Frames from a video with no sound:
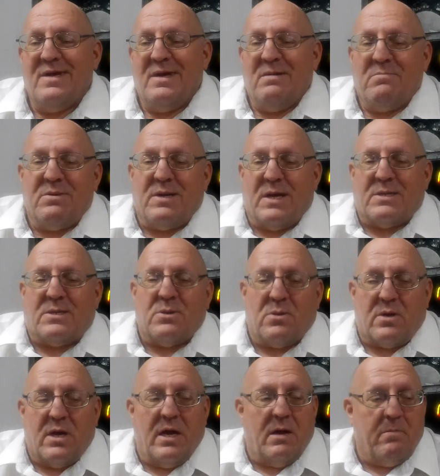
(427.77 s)
But that's
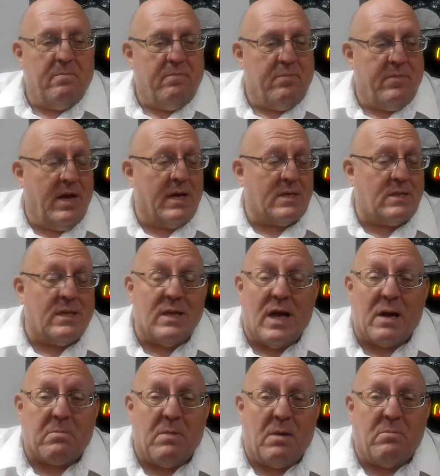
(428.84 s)
okay. I actually
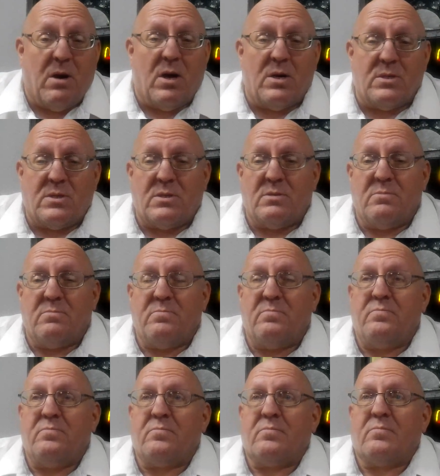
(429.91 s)
like my boss.
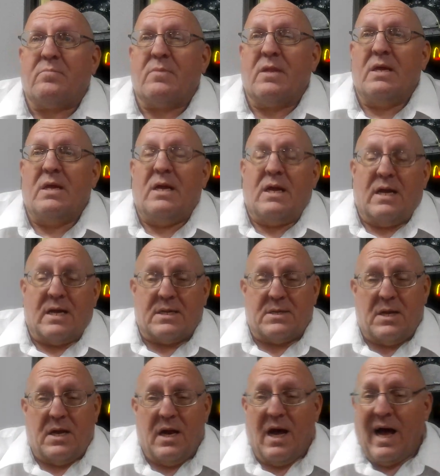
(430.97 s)
Like I
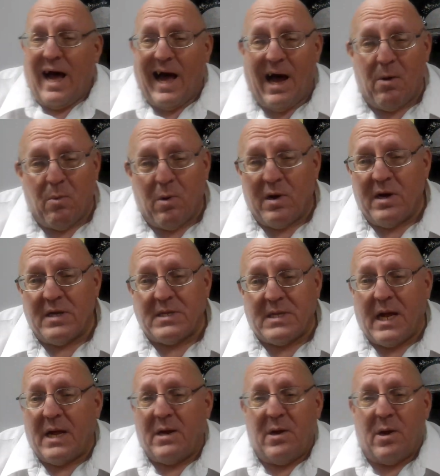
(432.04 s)
said, I wouldn't have
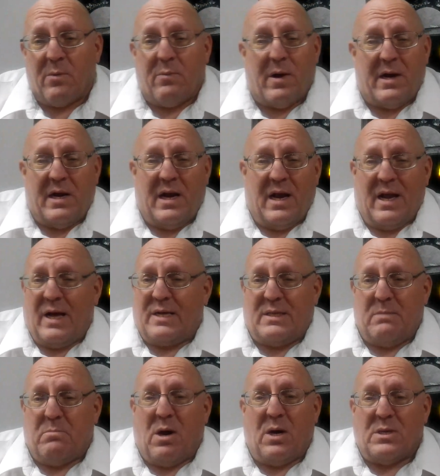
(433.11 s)
stayed here if I didn't like the
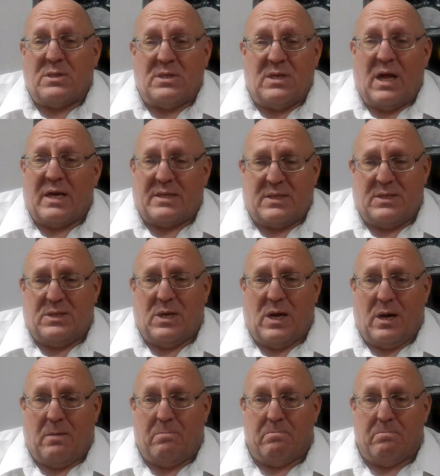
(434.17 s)
boss and like the job.